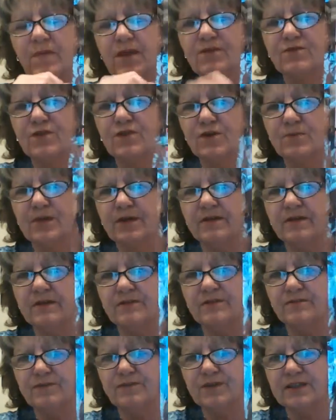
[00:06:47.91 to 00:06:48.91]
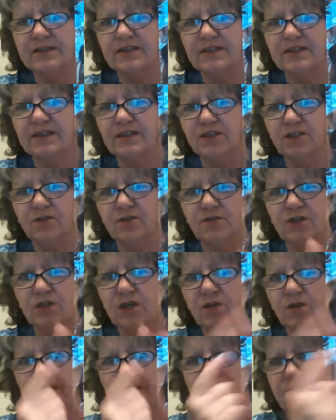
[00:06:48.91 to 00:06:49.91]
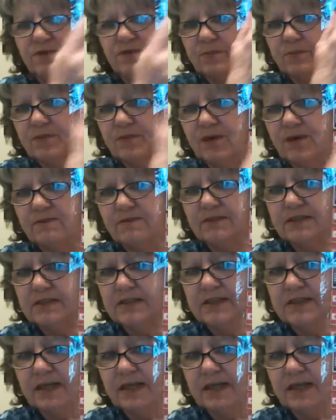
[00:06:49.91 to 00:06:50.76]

For American friends that don't know each of our provinces,